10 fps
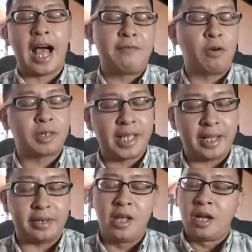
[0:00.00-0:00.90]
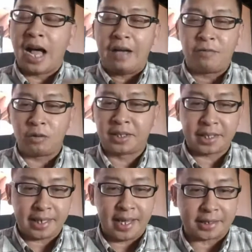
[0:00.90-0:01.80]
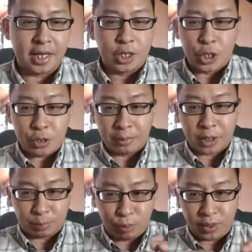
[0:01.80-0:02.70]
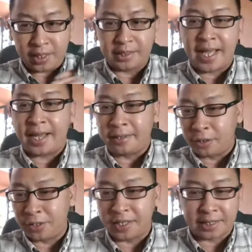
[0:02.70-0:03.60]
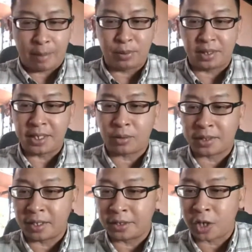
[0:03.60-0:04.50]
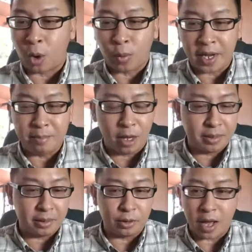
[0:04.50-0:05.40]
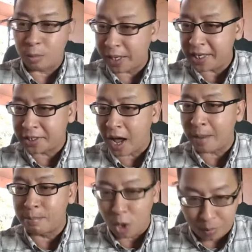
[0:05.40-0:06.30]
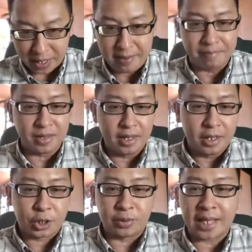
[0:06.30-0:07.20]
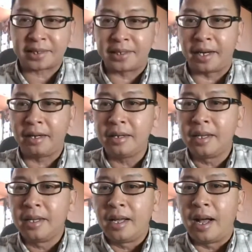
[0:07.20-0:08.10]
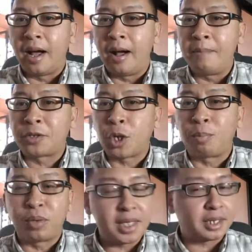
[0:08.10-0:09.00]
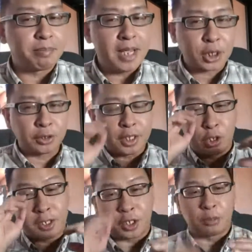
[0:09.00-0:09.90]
iPhone 10, iPhone 6s. You can just put it in that. And there it is. I'll put the link right there. It's called ready.mobi. So that's there. So please make sure that you look at